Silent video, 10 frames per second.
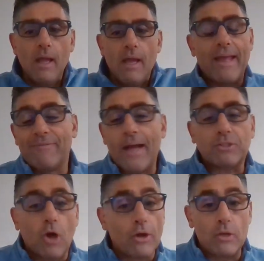If
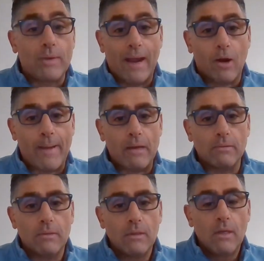that's all you care about,
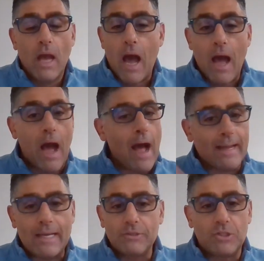I
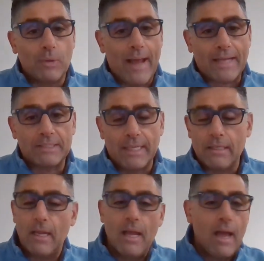get into an accident,